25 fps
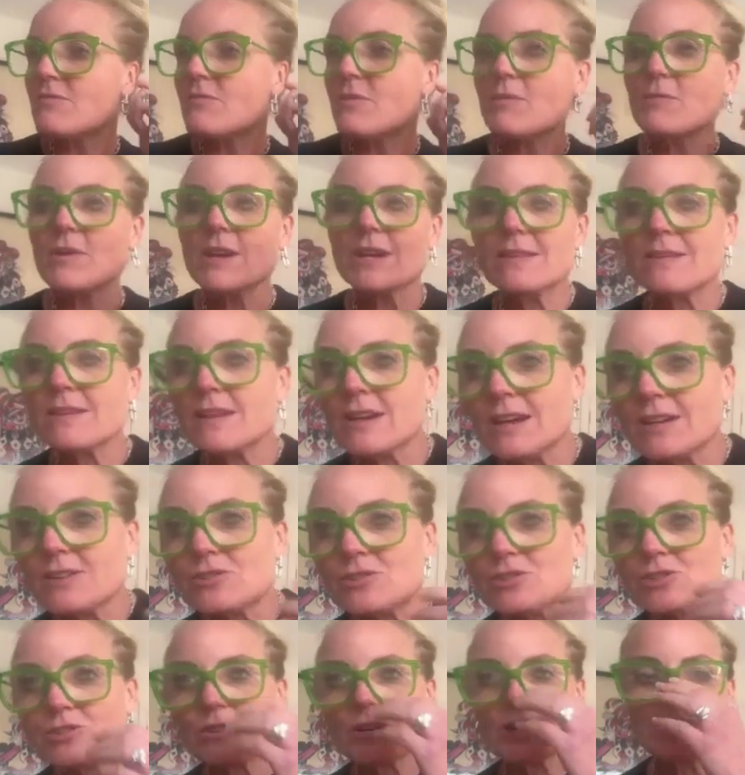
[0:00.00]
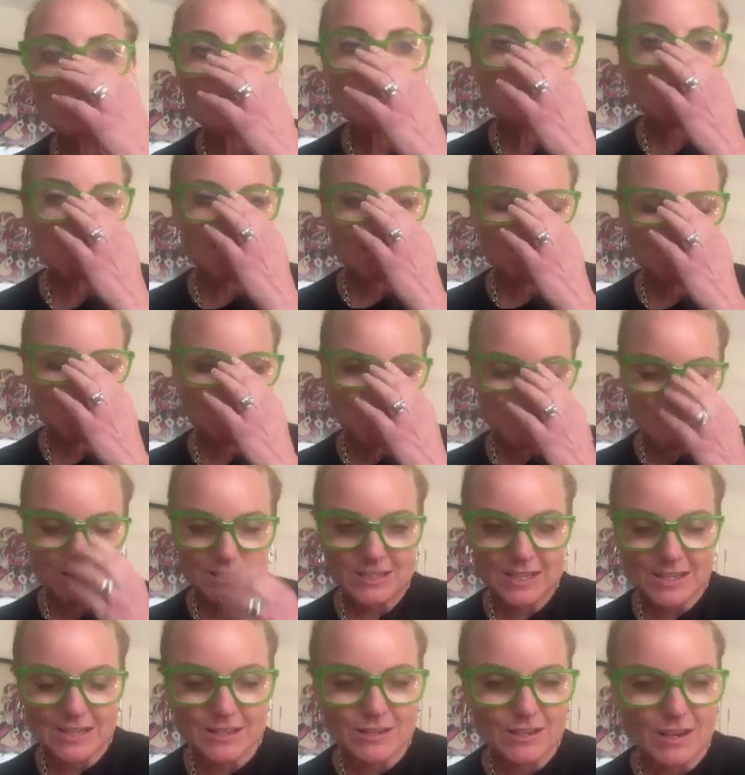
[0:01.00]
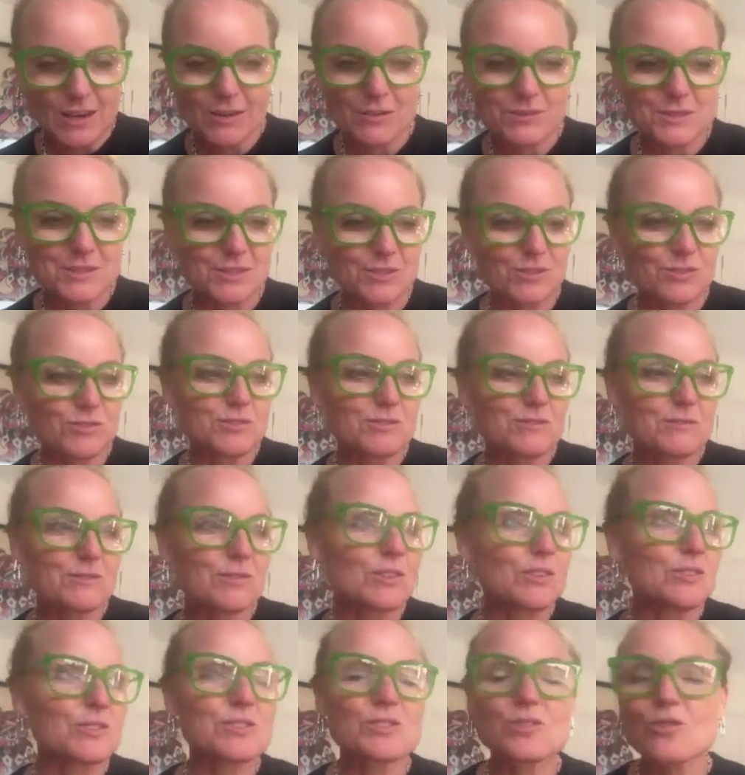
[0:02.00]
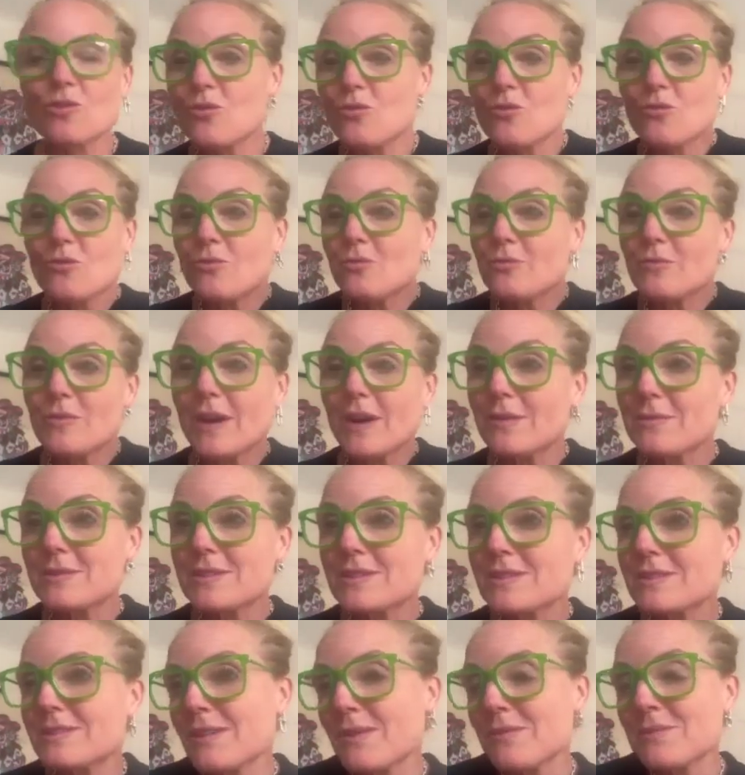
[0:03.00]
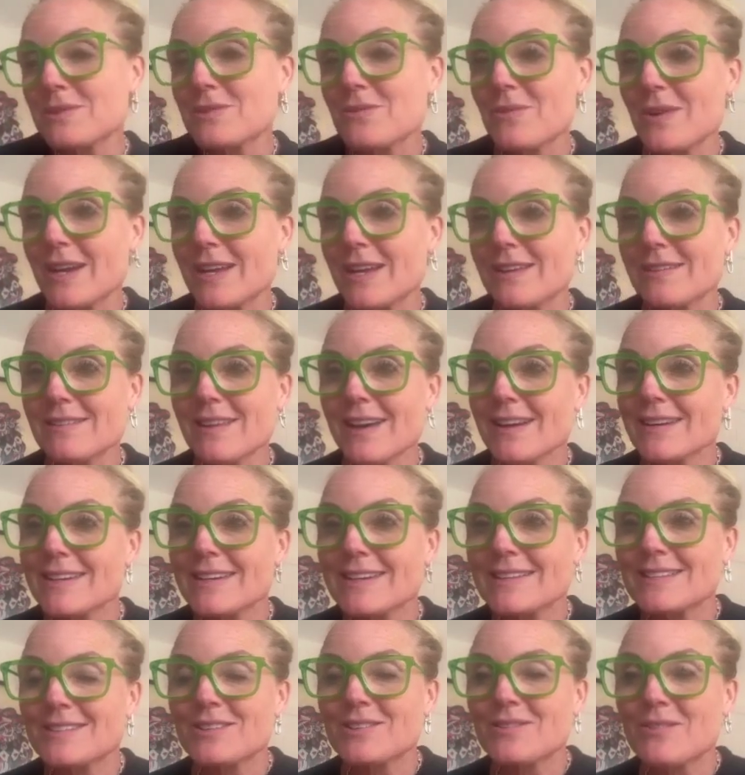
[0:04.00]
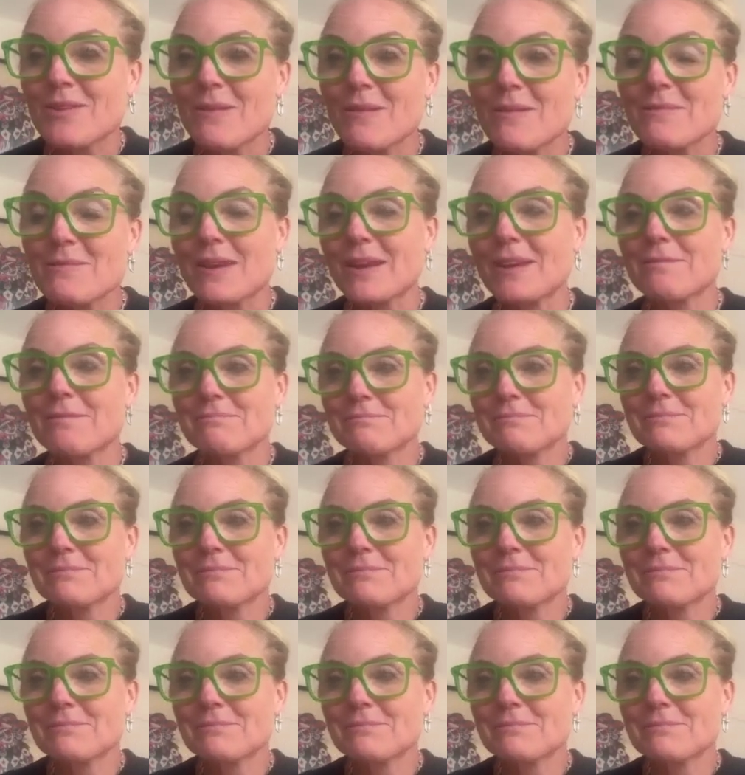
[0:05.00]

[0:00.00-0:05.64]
We were in the country. It was, it's a good school. I was quite lucky to grow up there.